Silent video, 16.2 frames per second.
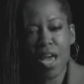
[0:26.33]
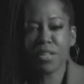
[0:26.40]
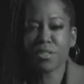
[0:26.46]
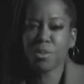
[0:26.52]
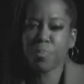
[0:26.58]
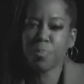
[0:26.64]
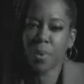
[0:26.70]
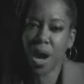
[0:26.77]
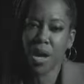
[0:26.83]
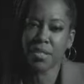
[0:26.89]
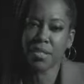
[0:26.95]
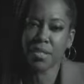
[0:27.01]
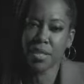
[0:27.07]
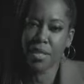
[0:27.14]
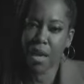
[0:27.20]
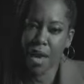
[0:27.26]
and
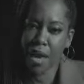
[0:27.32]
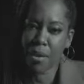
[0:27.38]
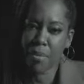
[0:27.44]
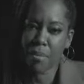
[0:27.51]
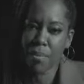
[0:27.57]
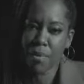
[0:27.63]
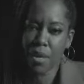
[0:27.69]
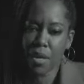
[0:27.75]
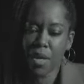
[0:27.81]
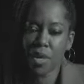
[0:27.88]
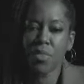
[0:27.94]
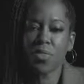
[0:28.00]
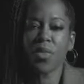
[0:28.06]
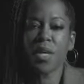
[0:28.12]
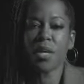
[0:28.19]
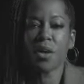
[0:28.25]
surprise the game?
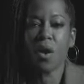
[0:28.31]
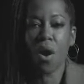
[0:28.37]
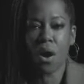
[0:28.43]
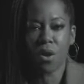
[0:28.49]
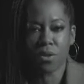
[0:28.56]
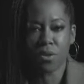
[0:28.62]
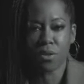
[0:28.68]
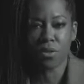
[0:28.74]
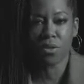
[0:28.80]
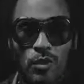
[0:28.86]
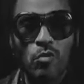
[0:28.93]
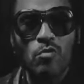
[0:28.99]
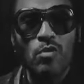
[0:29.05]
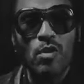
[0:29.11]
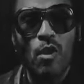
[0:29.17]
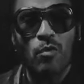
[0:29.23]
Think harder.
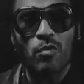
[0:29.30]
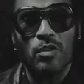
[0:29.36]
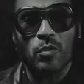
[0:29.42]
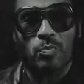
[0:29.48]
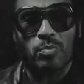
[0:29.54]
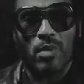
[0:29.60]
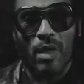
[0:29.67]
You know this